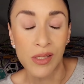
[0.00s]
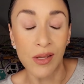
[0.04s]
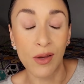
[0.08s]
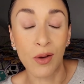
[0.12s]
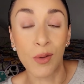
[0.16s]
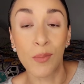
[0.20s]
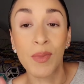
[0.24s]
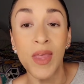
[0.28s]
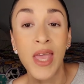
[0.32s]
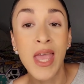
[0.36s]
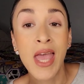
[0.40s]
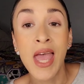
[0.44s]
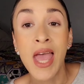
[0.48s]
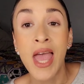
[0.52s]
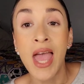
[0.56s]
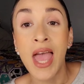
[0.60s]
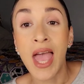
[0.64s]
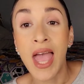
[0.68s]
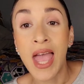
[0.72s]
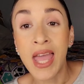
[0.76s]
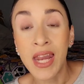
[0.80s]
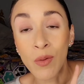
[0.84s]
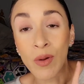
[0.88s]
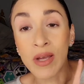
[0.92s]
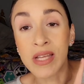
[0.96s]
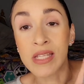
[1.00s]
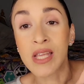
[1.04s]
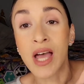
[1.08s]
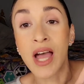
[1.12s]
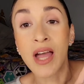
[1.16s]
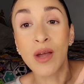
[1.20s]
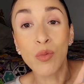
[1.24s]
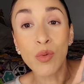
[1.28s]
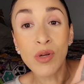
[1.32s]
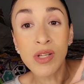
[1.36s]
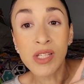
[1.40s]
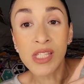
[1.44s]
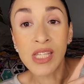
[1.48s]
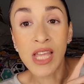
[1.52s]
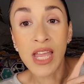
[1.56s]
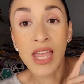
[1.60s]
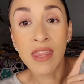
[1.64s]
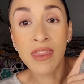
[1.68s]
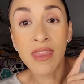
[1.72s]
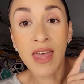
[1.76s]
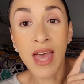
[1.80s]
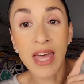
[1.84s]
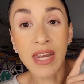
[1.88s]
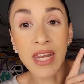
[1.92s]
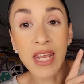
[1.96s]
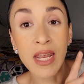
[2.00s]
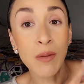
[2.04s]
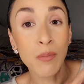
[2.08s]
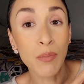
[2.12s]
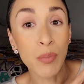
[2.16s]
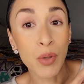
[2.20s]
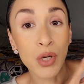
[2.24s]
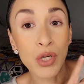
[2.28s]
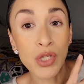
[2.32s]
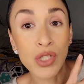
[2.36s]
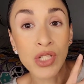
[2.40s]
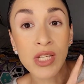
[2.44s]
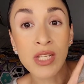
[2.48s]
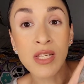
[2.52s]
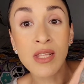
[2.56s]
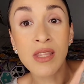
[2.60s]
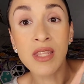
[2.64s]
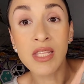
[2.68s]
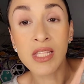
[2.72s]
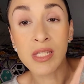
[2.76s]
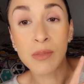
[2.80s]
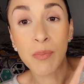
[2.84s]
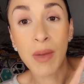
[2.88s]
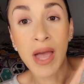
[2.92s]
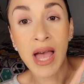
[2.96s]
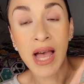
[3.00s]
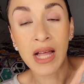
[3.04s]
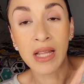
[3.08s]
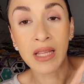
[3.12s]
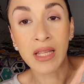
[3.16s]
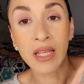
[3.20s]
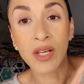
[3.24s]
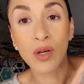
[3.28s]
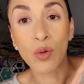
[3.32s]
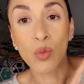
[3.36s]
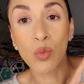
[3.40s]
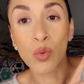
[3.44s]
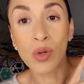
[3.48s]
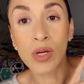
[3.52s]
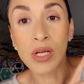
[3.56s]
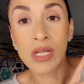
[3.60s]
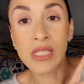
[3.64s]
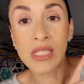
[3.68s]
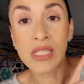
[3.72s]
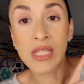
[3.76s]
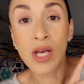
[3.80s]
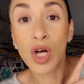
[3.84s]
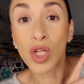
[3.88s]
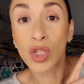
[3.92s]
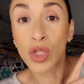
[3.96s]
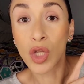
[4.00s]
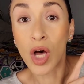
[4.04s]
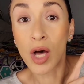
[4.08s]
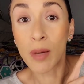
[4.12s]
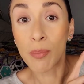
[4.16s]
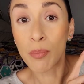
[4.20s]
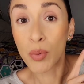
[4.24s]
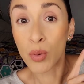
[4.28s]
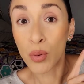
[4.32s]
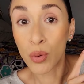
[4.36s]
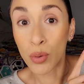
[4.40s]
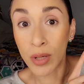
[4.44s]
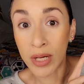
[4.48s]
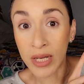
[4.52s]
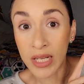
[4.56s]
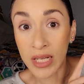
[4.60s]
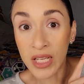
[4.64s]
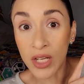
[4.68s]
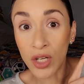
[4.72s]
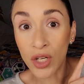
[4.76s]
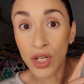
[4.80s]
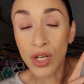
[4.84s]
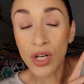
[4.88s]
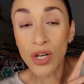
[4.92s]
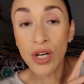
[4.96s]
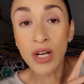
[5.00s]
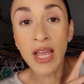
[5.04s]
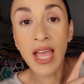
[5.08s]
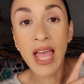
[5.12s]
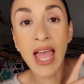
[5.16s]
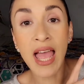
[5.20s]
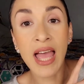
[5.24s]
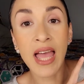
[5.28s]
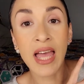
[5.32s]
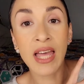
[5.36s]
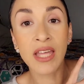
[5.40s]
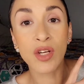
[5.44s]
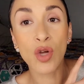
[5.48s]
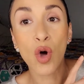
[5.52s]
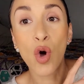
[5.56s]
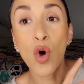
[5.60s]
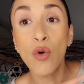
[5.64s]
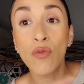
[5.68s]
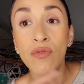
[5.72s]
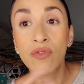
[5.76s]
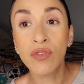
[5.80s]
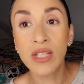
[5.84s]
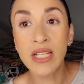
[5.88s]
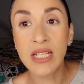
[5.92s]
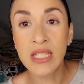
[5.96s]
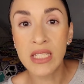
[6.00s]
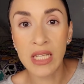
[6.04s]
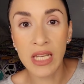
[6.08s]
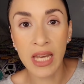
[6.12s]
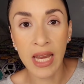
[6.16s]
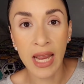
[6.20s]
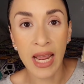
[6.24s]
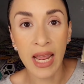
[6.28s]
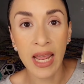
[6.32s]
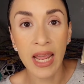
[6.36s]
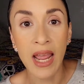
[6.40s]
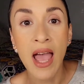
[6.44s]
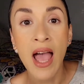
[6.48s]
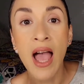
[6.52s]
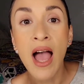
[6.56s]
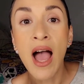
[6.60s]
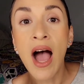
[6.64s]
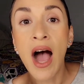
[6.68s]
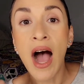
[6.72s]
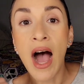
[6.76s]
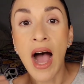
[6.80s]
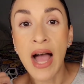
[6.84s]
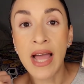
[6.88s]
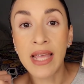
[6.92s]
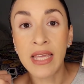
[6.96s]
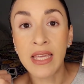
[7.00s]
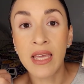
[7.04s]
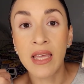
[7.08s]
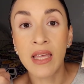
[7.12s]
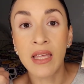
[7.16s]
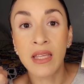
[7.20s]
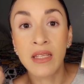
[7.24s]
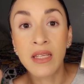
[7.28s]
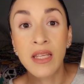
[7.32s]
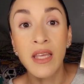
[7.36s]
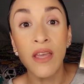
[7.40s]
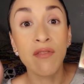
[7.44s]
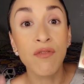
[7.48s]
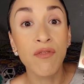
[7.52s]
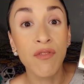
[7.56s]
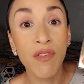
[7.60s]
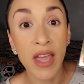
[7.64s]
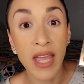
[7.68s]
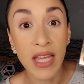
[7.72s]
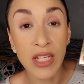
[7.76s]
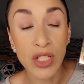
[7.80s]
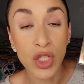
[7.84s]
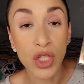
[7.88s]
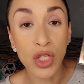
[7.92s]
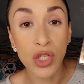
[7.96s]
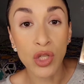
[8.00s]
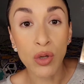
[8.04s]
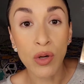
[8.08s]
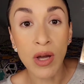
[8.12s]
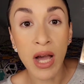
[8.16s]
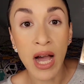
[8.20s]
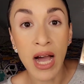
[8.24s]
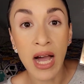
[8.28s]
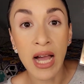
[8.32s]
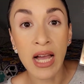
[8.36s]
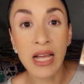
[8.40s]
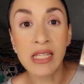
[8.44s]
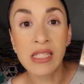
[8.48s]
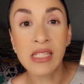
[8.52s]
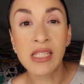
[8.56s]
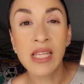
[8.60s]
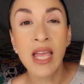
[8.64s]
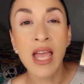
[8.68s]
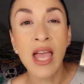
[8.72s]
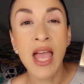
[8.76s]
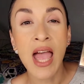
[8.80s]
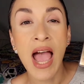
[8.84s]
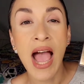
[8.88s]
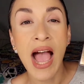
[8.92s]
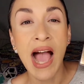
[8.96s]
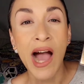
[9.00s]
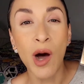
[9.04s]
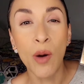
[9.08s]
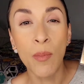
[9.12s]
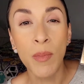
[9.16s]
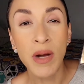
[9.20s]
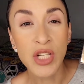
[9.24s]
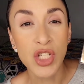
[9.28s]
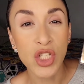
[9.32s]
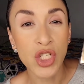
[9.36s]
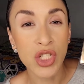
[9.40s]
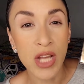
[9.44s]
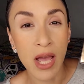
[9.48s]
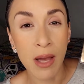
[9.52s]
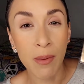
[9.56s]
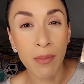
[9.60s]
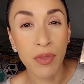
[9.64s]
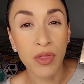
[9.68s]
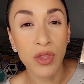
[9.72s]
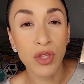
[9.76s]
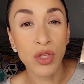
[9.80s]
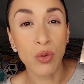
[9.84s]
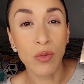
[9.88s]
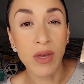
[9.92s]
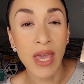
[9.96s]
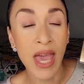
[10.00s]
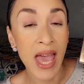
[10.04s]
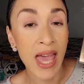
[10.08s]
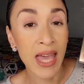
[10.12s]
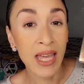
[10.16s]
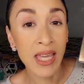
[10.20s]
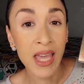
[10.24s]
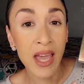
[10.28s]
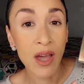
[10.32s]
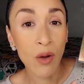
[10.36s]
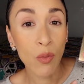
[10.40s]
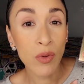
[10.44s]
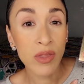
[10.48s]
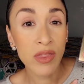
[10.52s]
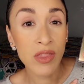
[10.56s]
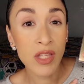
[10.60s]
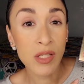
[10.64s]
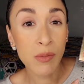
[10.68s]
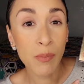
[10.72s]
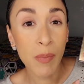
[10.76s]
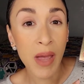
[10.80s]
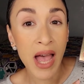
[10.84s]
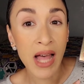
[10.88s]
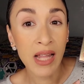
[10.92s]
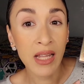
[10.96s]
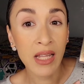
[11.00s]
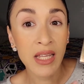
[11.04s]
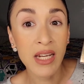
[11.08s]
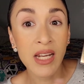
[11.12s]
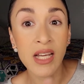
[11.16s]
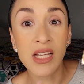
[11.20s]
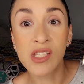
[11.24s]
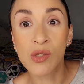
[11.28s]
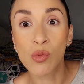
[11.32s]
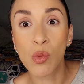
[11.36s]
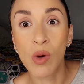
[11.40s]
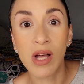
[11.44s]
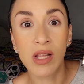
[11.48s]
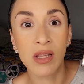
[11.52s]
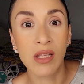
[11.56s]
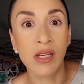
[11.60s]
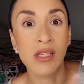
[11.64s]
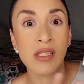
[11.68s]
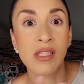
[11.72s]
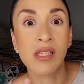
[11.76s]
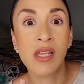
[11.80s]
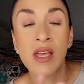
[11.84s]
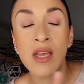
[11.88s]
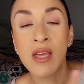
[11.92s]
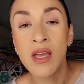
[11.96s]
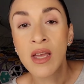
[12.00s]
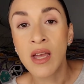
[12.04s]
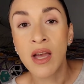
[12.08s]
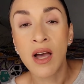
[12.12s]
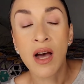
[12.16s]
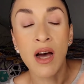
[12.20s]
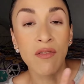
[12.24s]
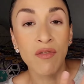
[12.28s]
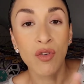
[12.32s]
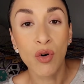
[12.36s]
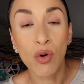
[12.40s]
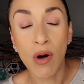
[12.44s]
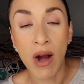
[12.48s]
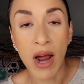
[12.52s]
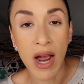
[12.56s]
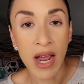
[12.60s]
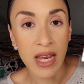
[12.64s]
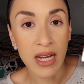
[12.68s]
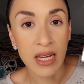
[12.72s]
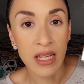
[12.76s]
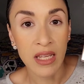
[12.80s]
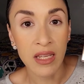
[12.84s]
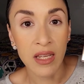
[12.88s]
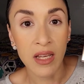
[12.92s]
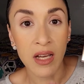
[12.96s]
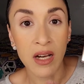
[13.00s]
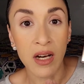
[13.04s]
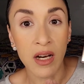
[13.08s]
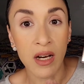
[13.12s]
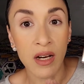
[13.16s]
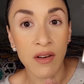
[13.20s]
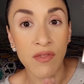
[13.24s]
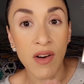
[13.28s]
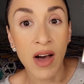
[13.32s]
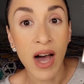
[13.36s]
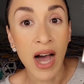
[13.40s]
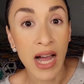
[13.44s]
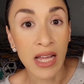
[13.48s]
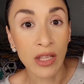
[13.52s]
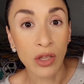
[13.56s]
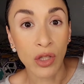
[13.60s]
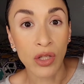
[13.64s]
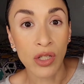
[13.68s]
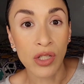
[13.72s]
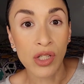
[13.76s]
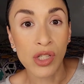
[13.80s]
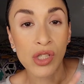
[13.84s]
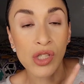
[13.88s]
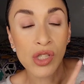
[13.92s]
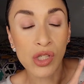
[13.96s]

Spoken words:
So anyways, I will say that in person, this palette was a lot prettier, and hopefully today I can convey to you guys how much depth you can get with this palette, as well as a variety of eye looks.